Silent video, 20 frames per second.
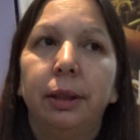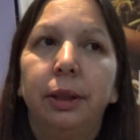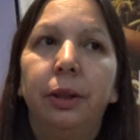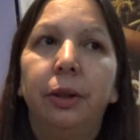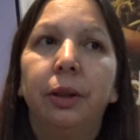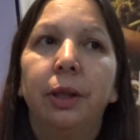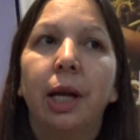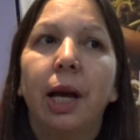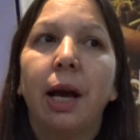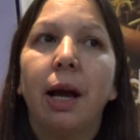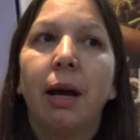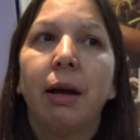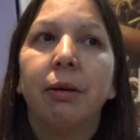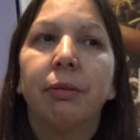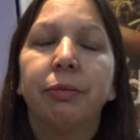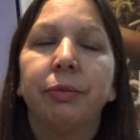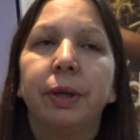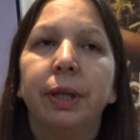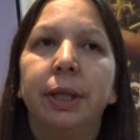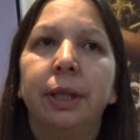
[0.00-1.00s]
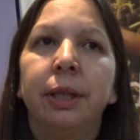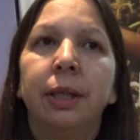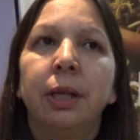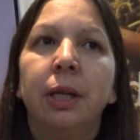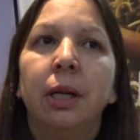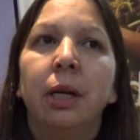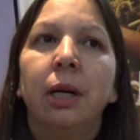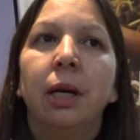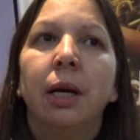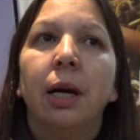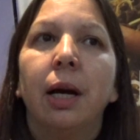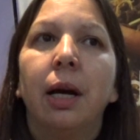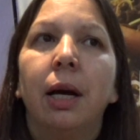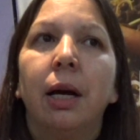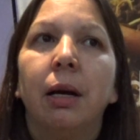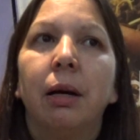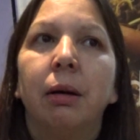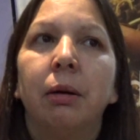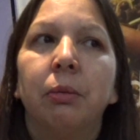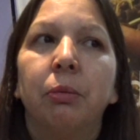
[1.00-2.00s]
year and a half, and
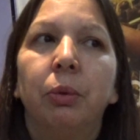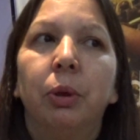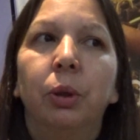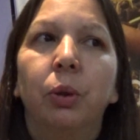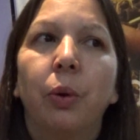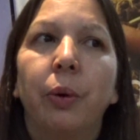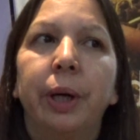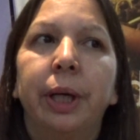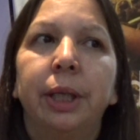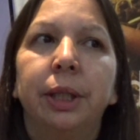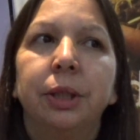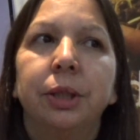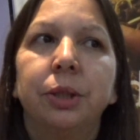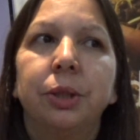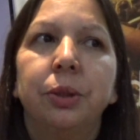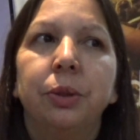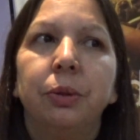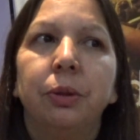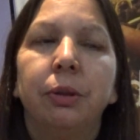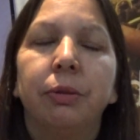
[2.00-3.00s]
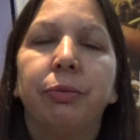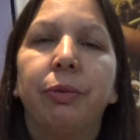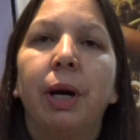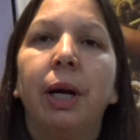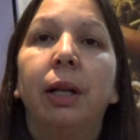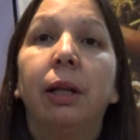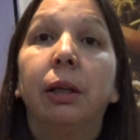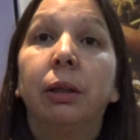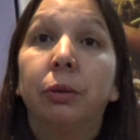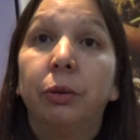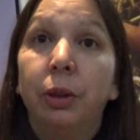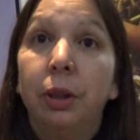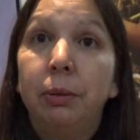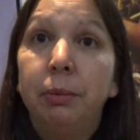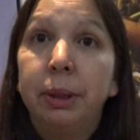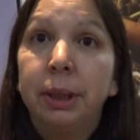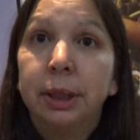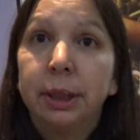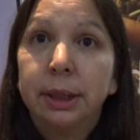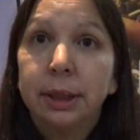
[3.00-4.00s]
we're going into the final
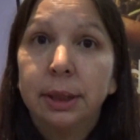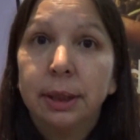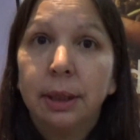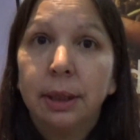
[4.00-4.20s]
agreement.